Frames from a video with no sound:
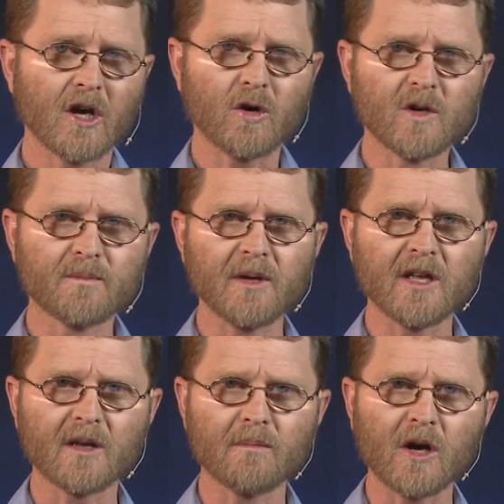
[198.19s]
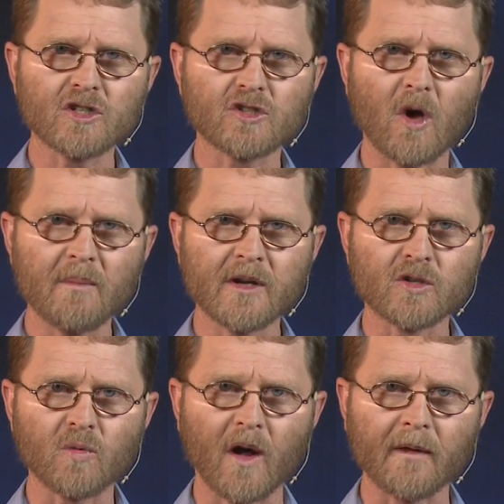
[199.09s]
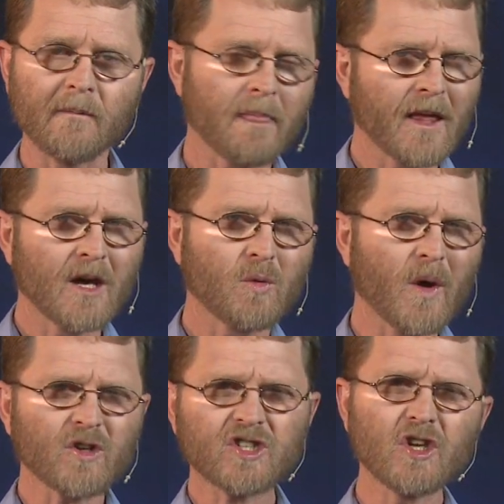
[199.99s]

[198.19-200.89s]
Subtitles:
would be the most dominant one. We also